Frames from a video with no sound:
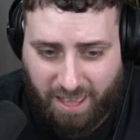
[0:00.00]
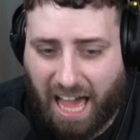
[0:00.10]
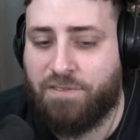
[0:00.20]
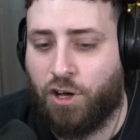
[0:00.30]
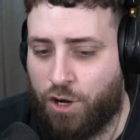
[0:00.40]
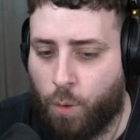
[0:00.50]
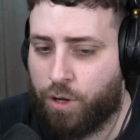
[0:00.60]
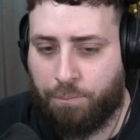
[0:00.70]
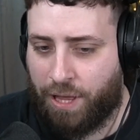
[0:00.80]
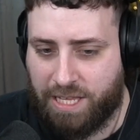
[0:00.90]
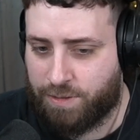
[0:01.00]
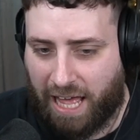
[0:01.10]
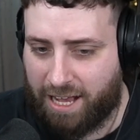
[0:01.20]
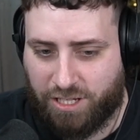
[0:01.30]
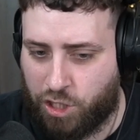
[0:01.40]
I've got no complaints with
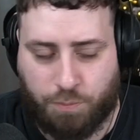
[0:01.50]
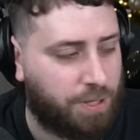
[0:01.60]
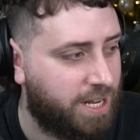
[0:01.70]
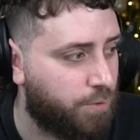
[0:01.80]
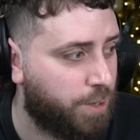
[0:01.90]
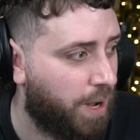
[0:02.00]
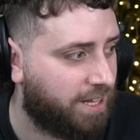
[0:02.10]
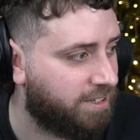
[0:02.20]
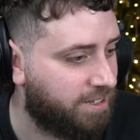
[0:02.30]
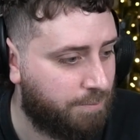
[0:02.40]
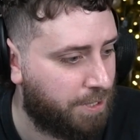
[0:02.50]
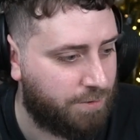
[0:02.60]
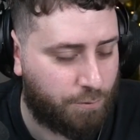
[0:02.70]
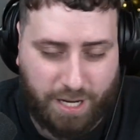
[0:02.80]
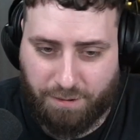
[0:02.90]
that because it just played really well.
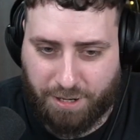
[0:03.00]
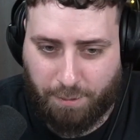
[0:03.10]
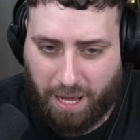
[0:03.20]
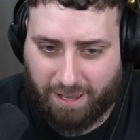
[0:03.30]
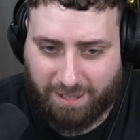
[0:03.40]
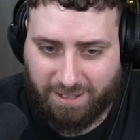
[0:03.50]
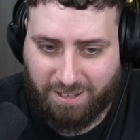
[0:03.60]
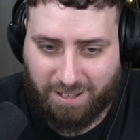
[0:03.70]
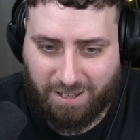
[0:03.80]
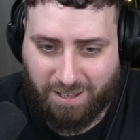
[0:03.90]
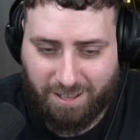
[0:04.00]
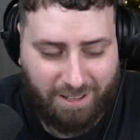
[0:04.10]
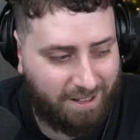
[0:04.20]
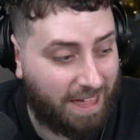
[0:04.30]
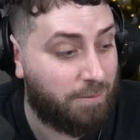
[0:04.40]
Played really, really well.
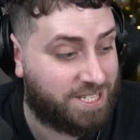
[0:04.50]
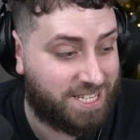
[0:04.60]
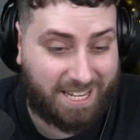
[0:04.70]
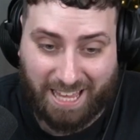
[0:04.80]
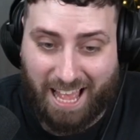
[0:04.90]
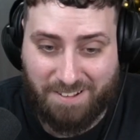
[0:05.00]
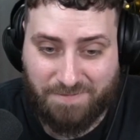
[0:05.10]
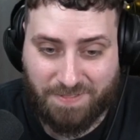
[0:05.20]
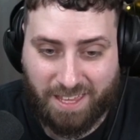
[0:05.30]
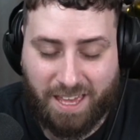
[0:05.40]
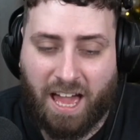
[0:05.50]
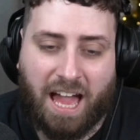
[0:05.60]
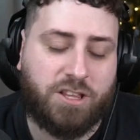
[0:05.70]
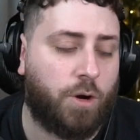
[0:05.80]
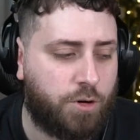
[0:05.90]
That was sick, that.
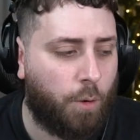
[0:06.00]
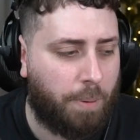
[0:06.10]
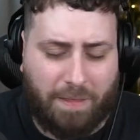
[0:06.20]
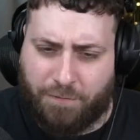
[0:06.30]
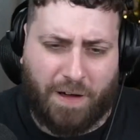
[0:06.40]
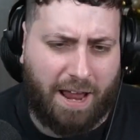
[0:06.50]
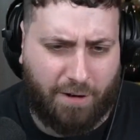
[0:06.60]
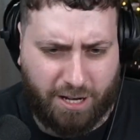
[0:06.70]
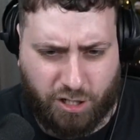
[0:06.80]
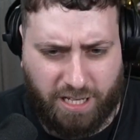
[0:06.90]
Don't know about the fire energy.